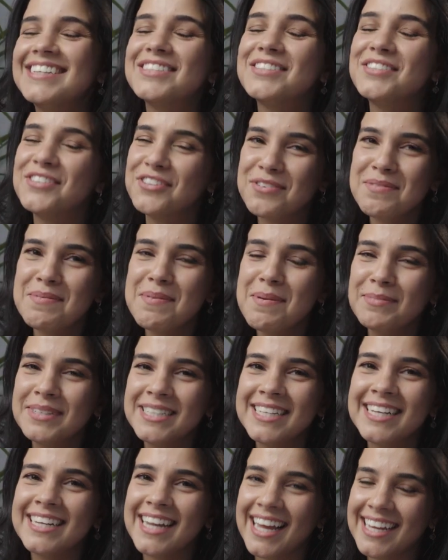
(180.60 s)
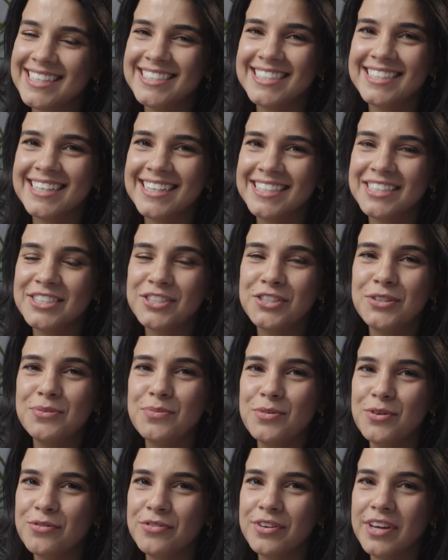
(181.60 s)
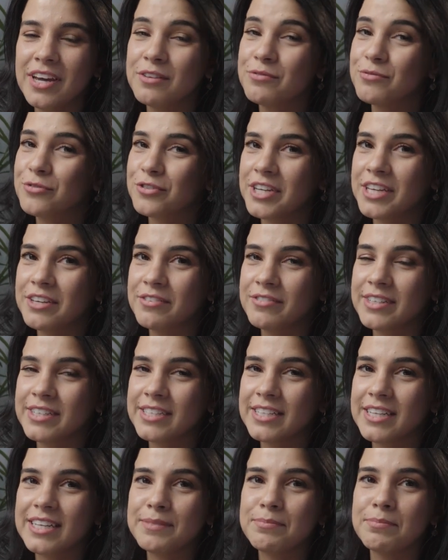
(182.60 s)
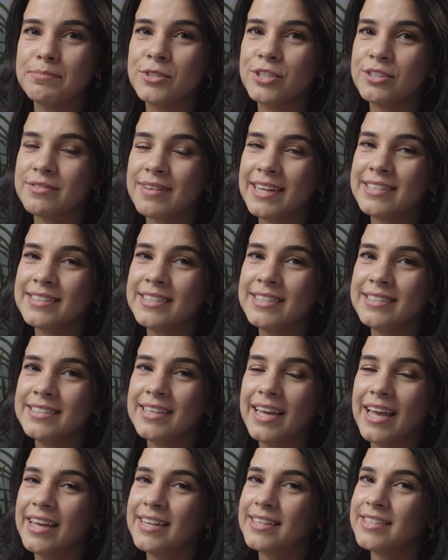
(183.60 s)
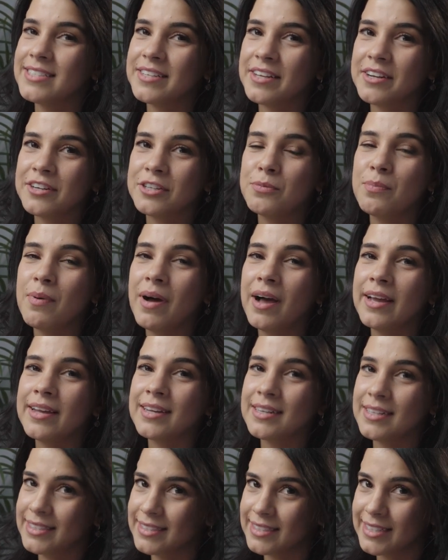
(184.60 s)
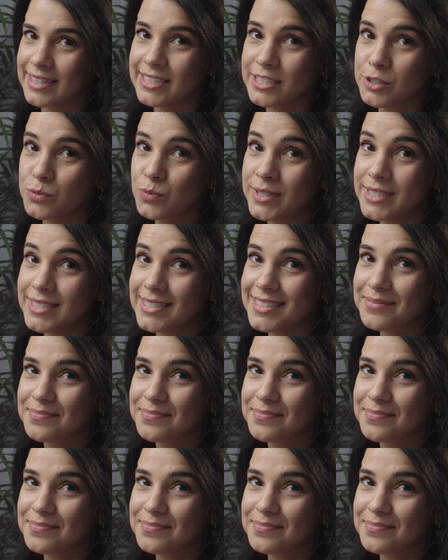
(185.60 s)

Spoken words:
Do you remember the 1992 movie Unforgiven, directed and starred by Clint Eastwood?